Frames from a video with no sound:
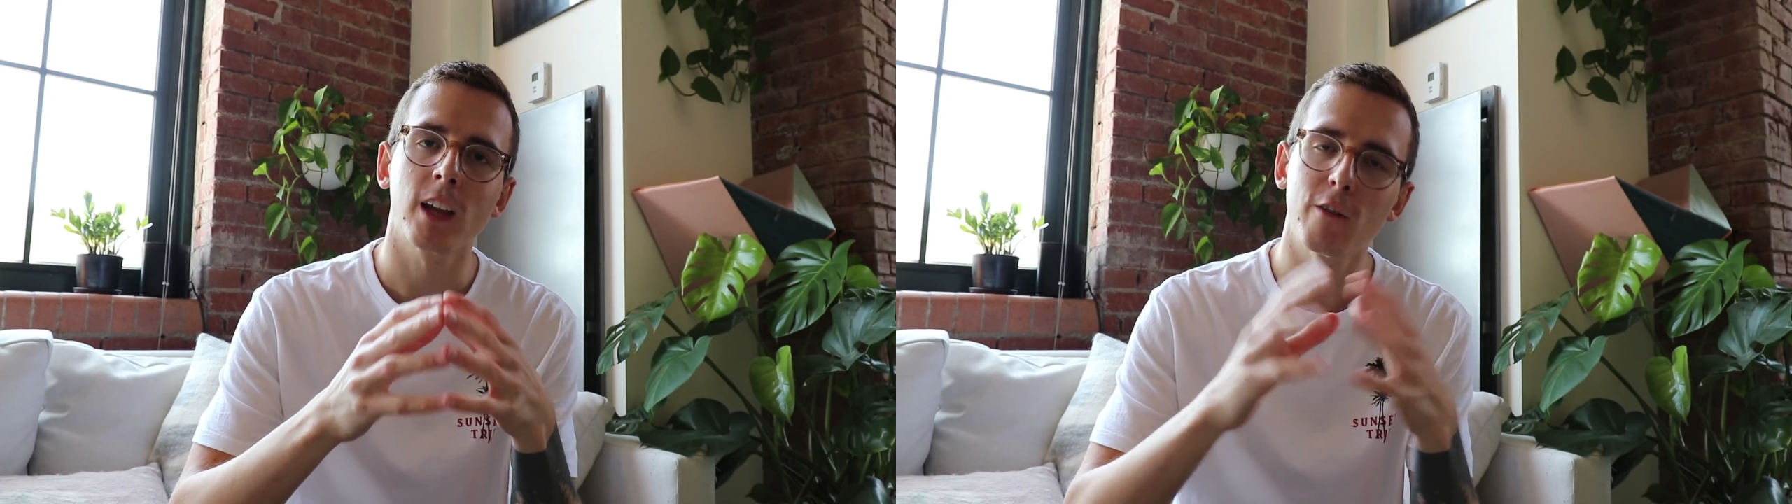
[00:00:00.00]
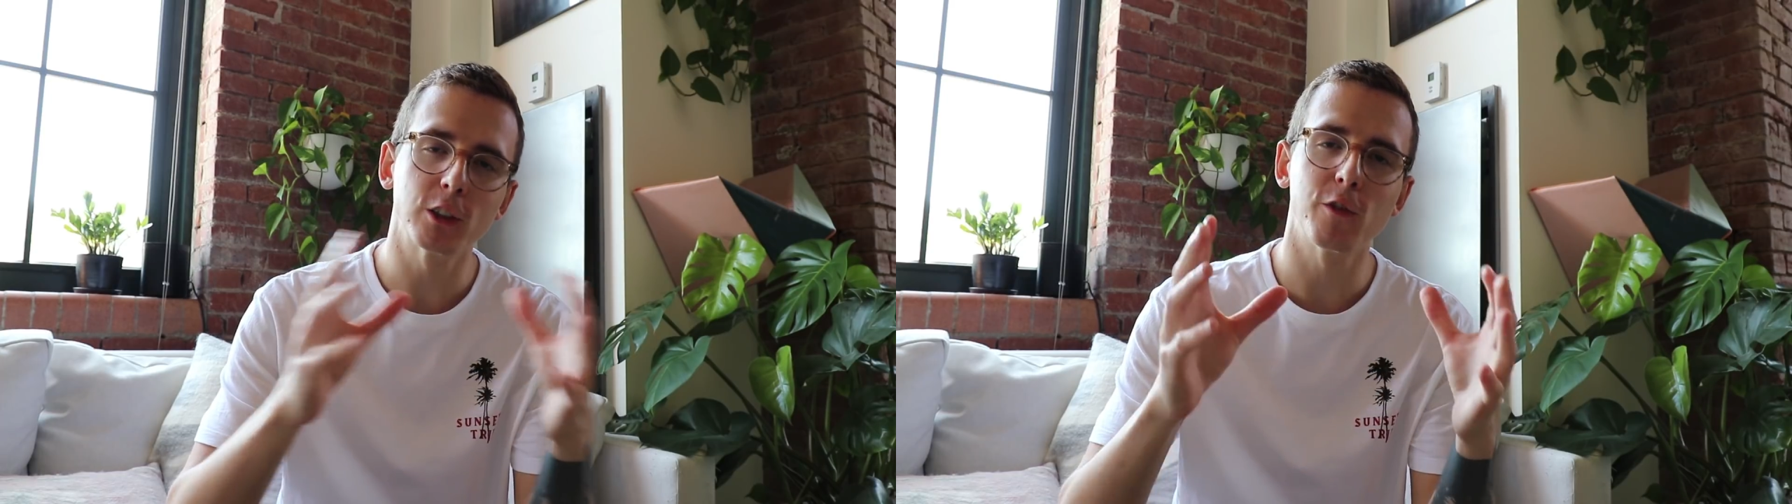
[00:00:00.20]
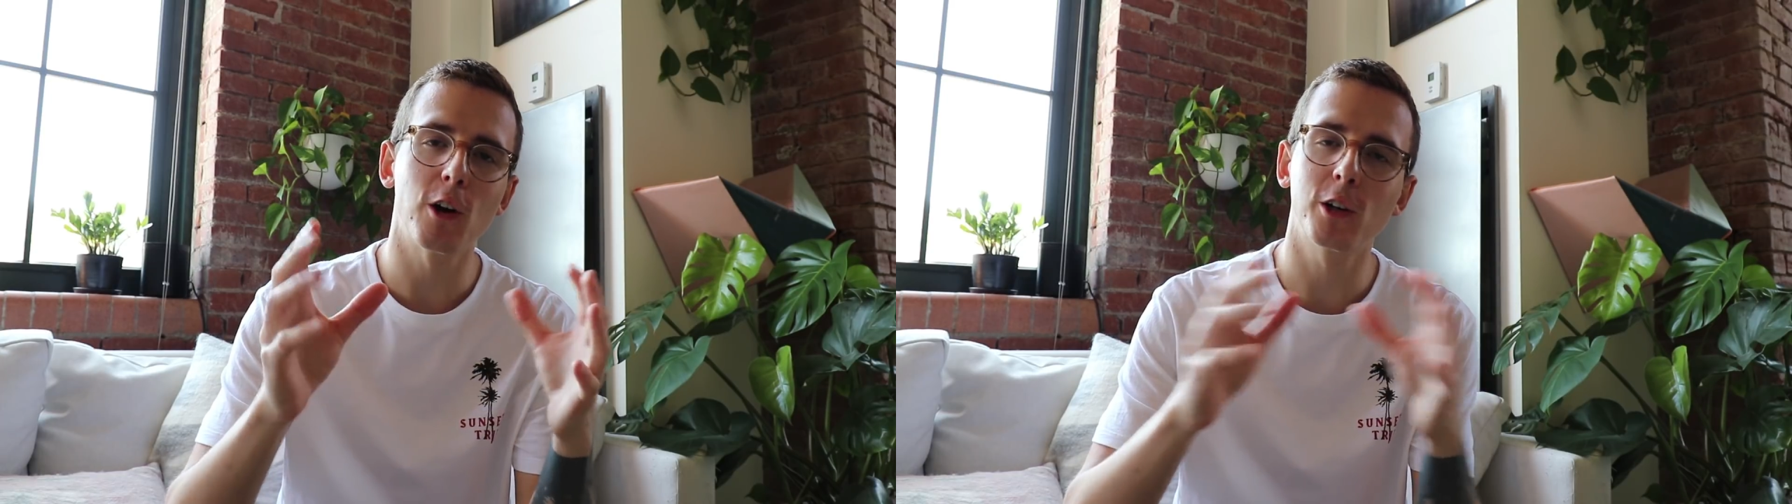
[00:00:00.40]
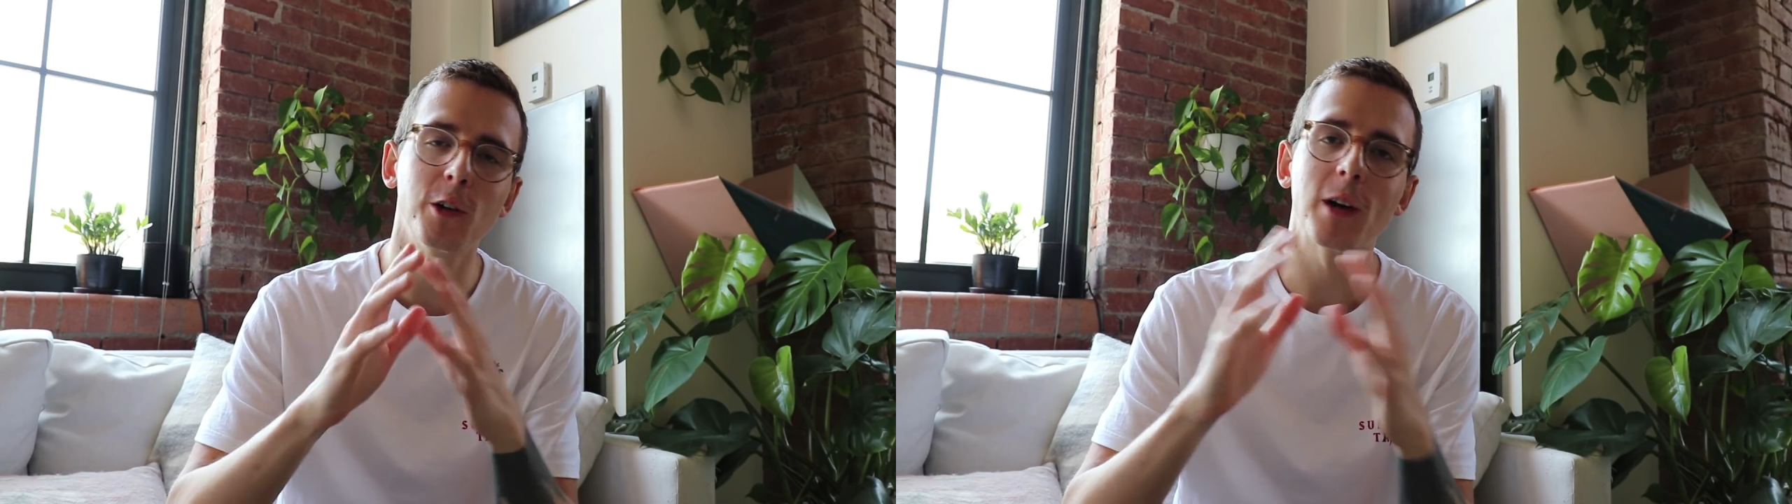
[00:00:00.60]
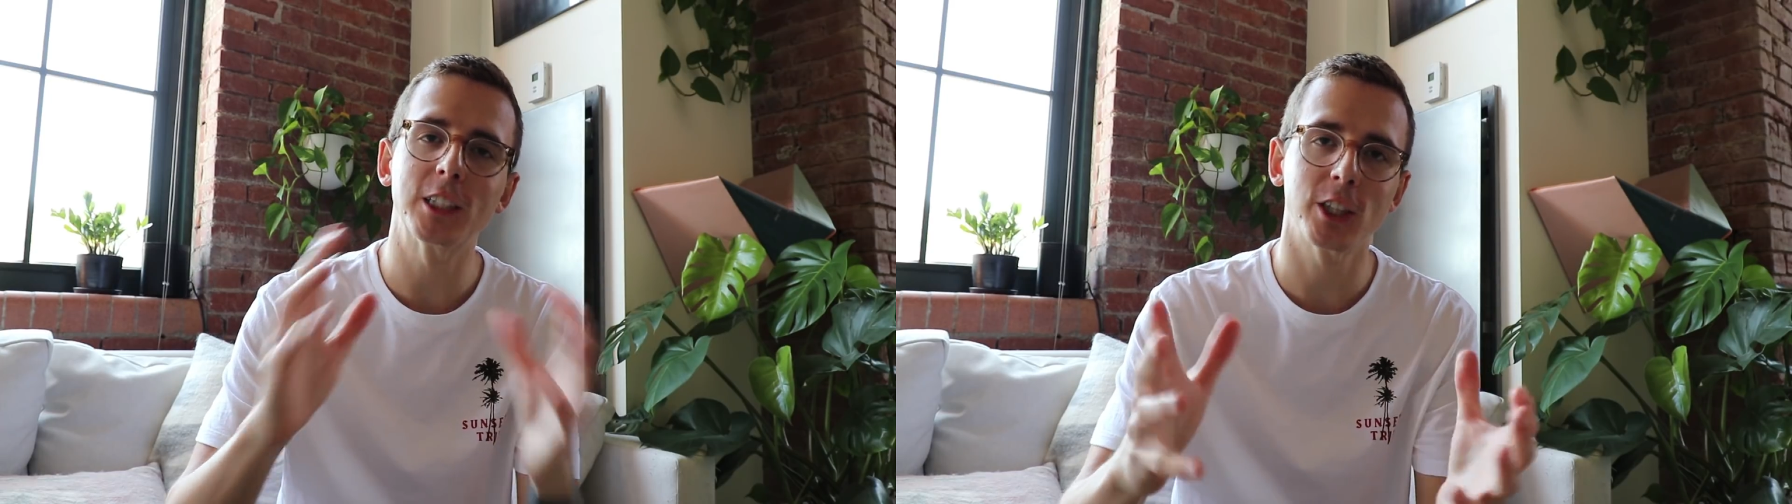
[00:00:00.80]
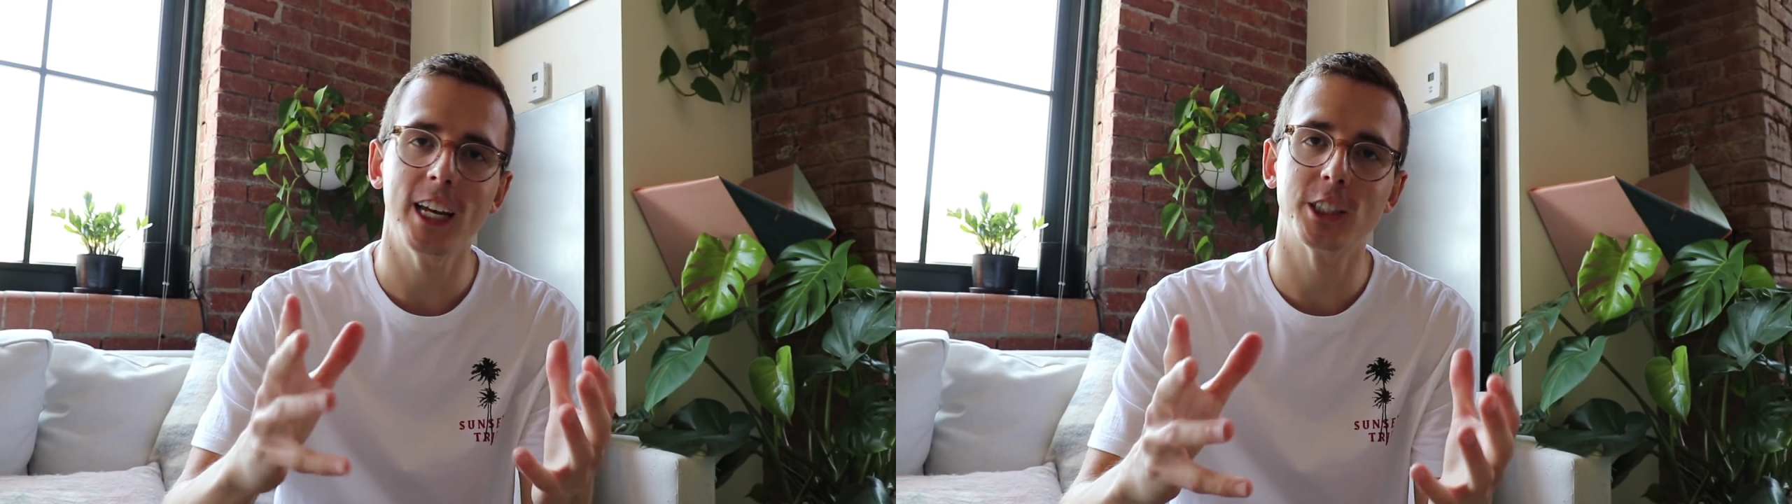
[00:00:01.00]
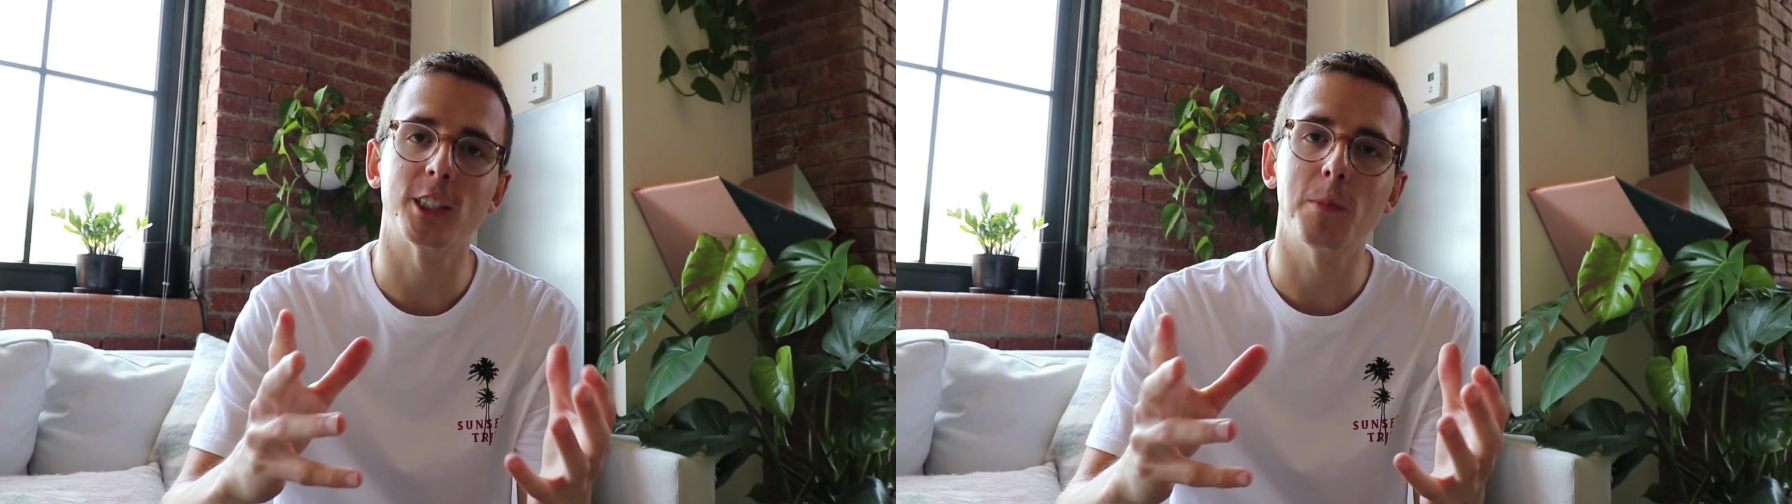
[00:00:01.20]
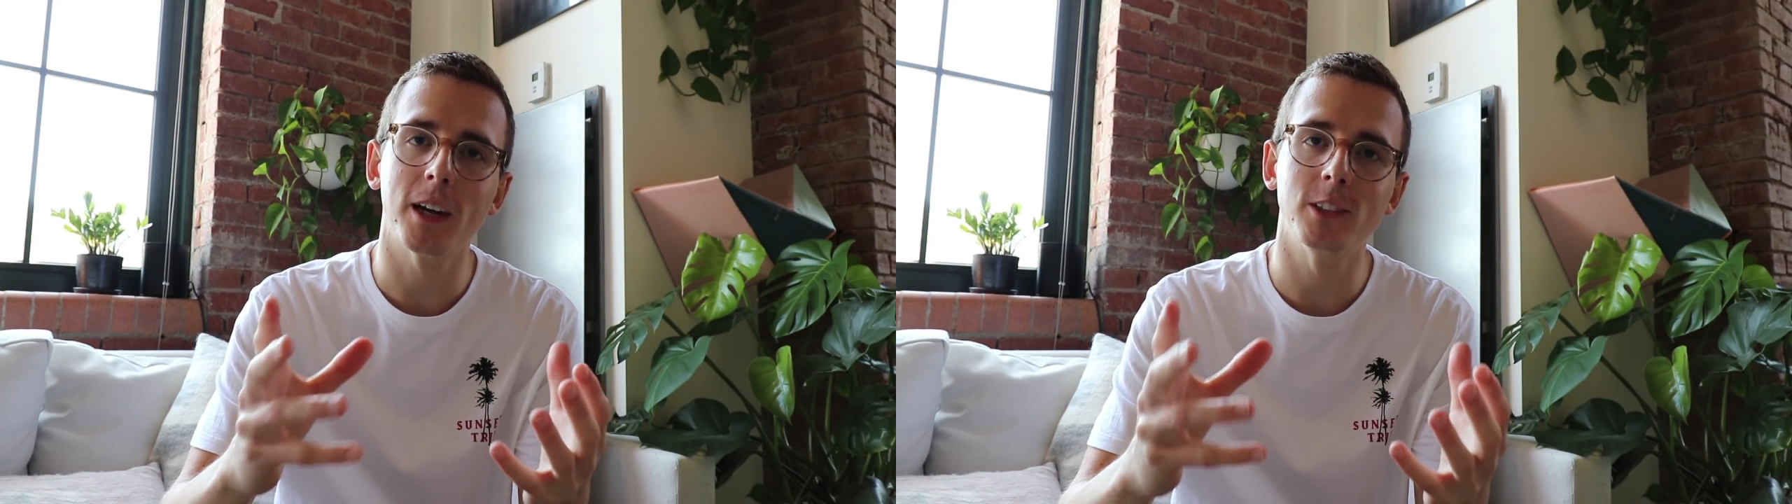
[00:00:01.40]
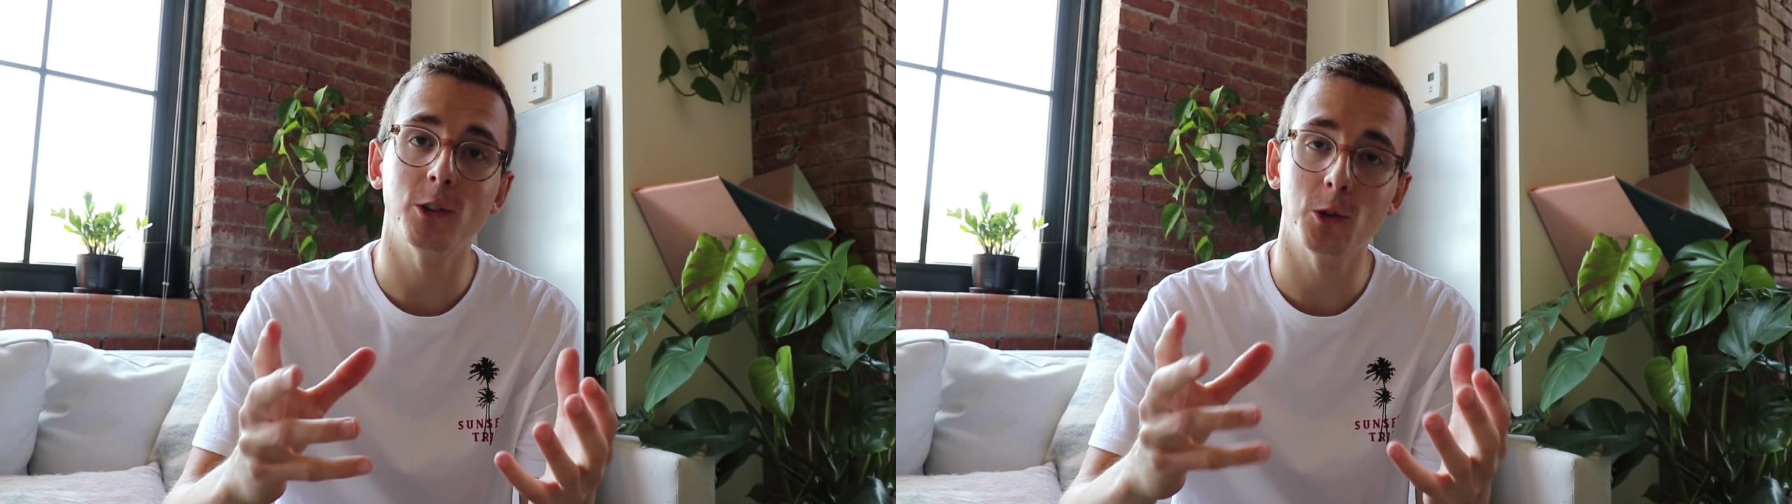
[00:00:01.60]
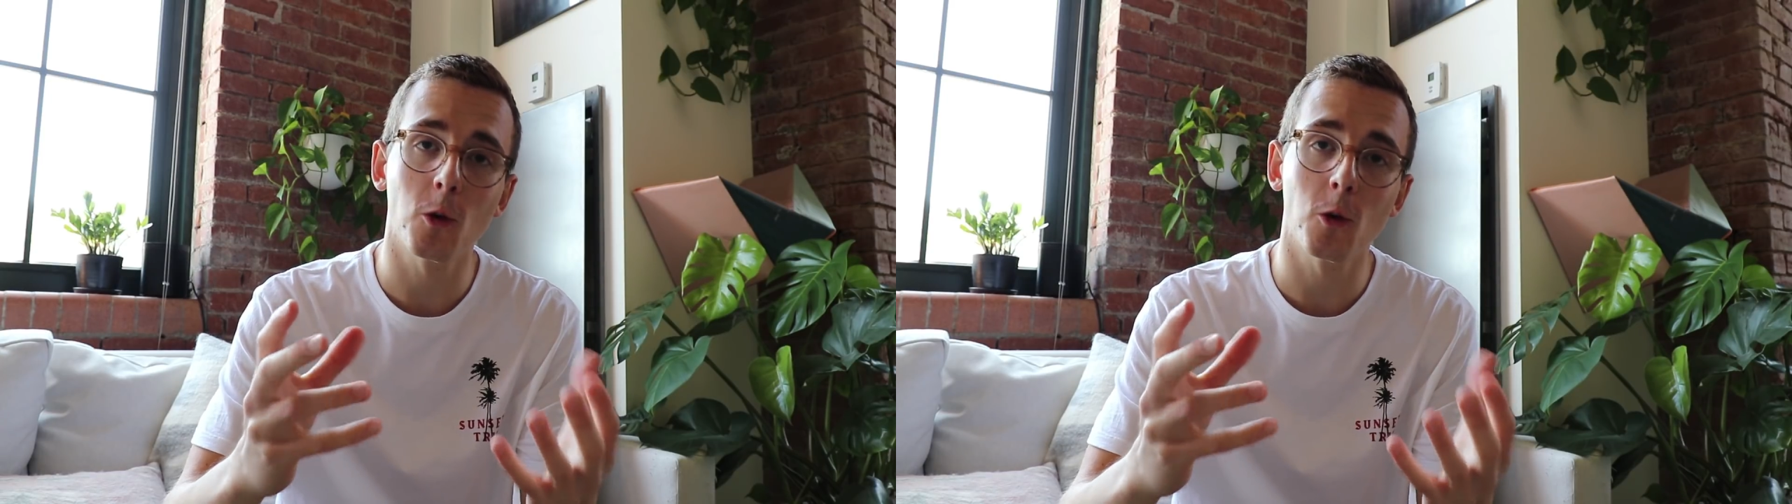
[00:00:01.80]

first of all, congratulations because